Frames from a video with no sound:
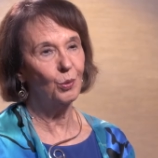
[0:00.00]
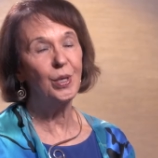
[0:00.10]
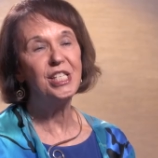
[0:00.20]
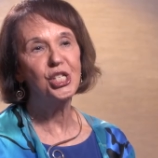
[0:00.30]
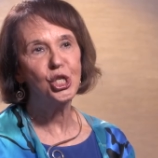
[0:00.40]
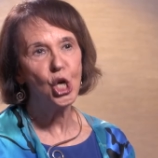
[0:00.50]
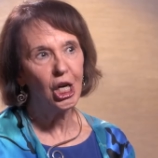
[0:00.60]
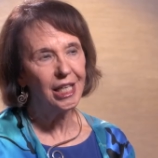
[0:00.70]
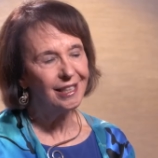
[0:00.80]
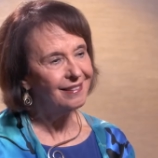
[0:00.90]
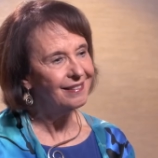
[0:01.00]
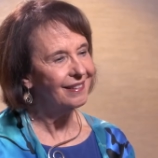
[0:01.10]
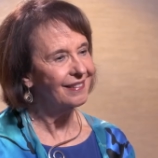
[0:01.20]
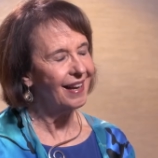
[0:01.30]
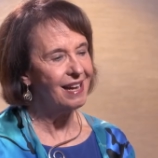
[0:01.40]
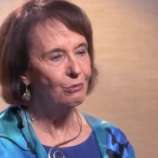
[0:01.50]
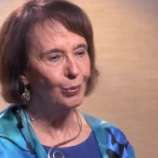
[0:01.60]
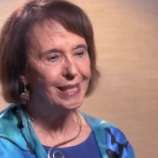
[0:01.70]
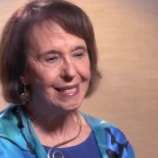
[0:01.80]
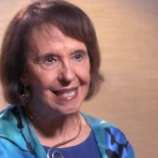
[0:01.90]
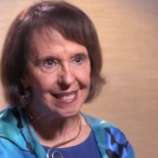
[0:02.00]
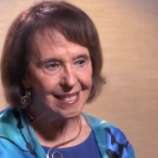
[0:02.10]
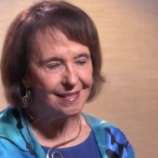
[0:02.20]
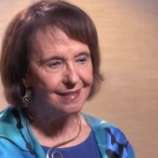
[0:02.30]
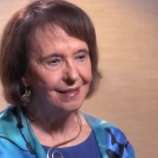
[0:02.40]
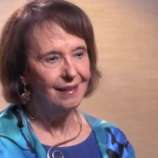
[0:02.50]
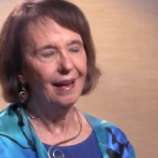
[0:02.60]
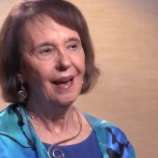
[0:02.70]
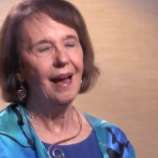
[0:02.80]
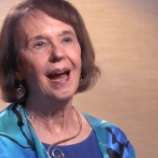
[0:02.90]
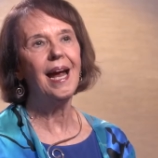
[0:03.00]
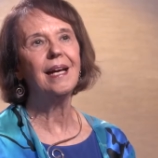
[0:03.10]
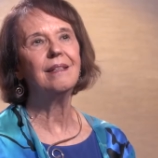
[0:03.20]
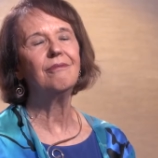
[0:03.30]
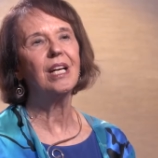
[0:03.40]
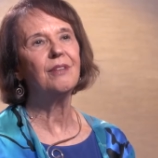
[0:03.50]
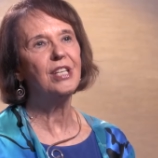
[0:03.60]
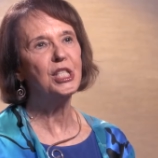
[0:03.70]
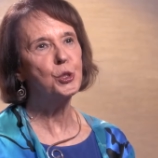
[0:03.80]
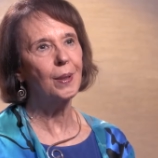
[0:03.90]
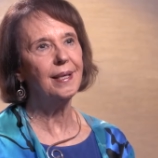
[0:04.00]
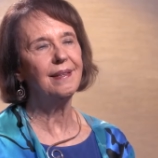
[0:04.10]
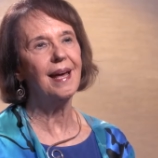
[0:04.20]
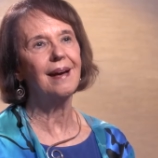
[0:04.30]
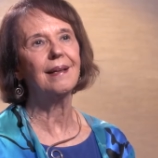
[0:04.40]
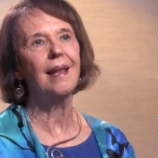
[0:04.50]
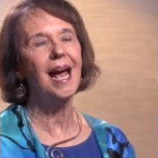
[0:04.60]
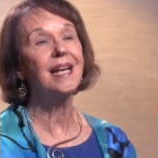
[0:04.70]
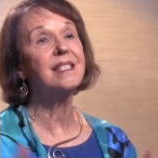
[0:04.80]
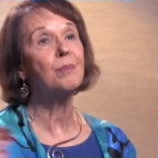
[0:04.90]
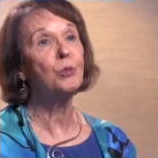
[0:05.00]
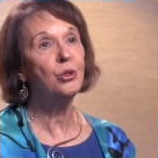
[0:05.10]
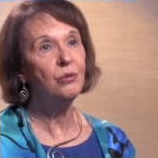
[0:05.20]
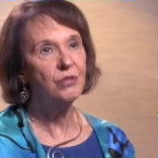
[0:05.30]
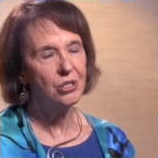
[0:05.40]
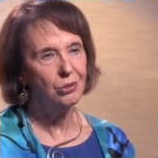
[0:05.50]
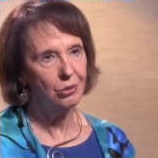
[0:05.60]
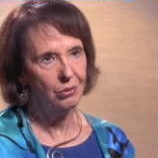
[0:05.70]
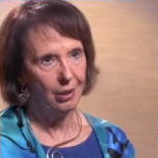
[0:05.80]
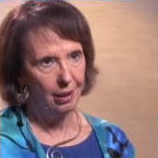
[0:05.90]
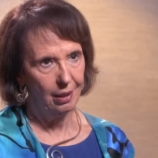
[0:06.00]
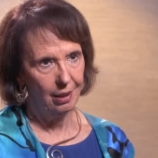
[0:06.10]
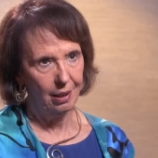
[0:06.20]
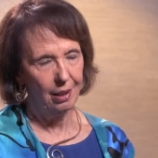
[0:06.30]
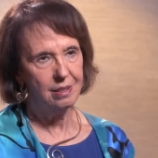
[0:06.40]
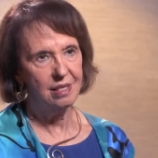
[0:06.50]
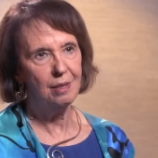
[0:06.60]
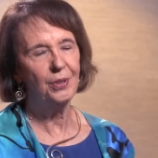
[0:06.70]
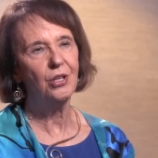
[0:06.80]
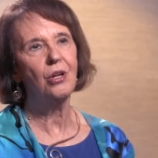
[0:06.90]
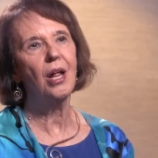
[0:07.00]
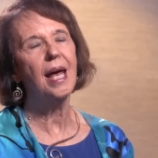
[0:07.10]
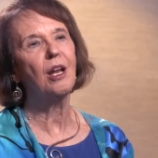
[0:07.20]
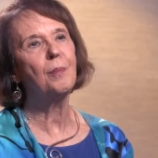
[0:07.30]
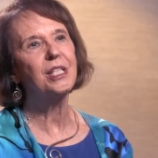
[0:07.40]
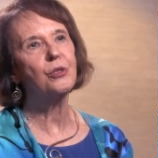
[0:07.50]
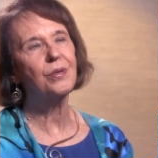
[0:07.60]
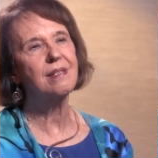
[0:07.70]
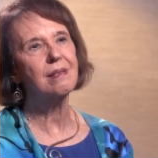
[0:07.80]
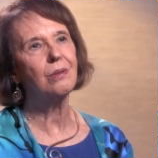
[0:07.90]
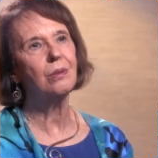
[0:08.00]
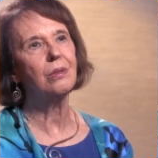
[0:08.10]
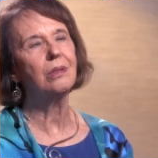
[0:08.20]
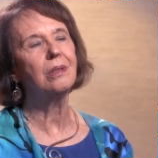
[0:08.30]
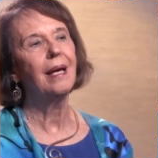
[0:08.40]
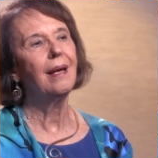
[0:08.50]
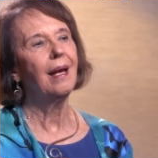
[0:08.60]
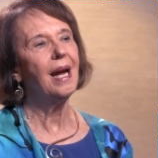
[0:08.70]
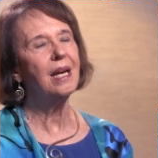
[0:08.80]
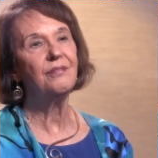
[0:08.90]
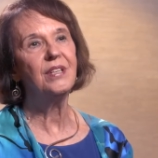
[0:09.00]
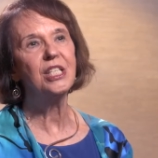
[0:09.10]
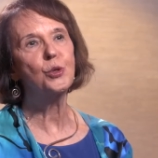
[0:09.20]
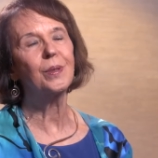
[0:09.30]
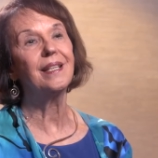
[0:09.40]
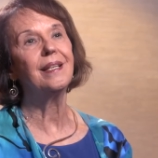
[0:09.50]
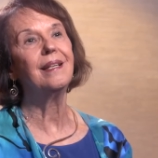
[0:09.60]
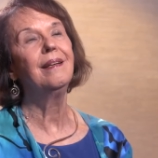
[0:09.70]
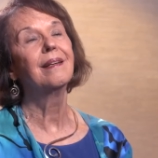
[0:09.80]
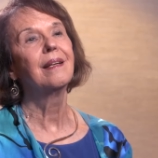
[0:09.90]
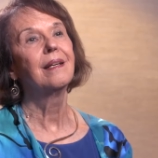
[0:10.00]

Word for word: We started and we did it, and eventually that class moved to a typical elementary school, and eventually